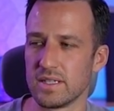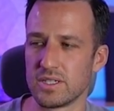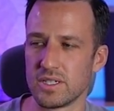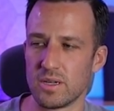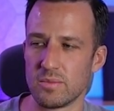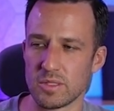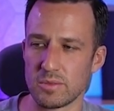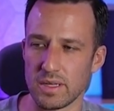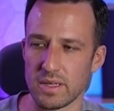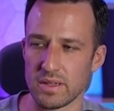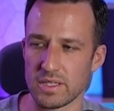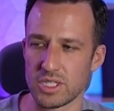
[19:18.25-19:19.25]
This should almost be
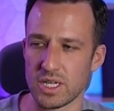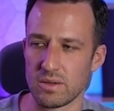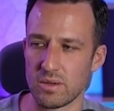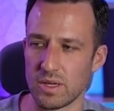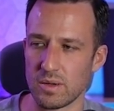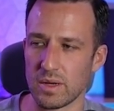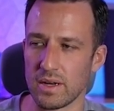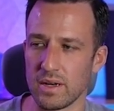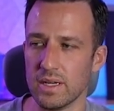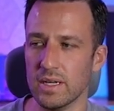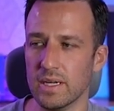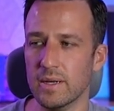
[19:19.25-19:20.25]
on the general one, but
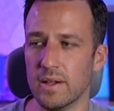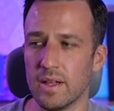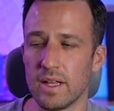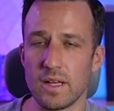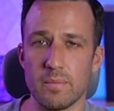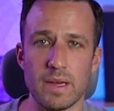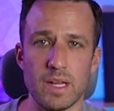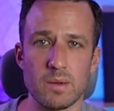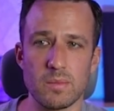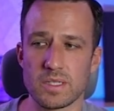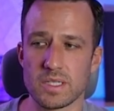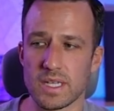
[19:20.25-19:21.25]

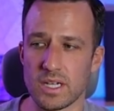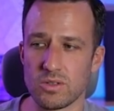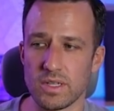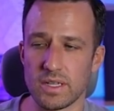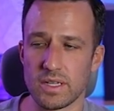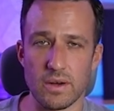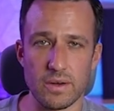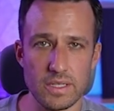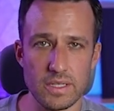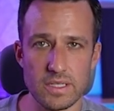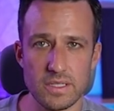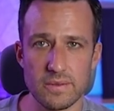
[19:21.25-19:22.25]
minimum scheduling
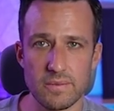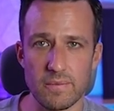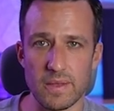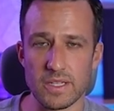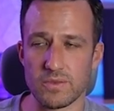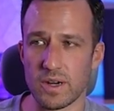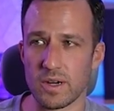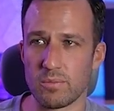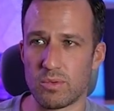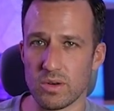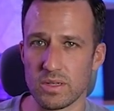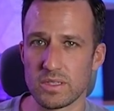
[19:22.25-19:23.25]
notice is very
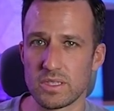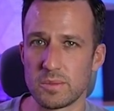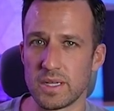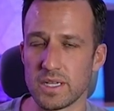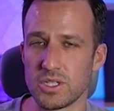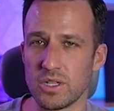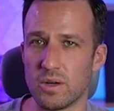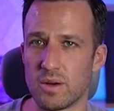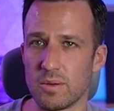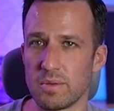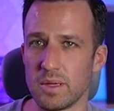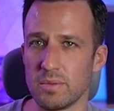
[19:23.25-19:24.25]
important because you don't
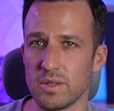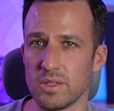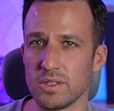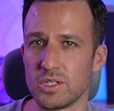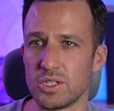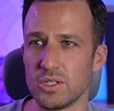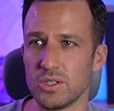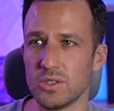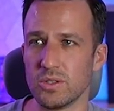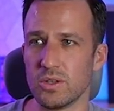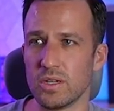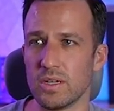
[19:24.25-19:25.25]
want people
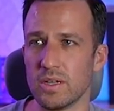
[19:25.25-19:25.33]
to,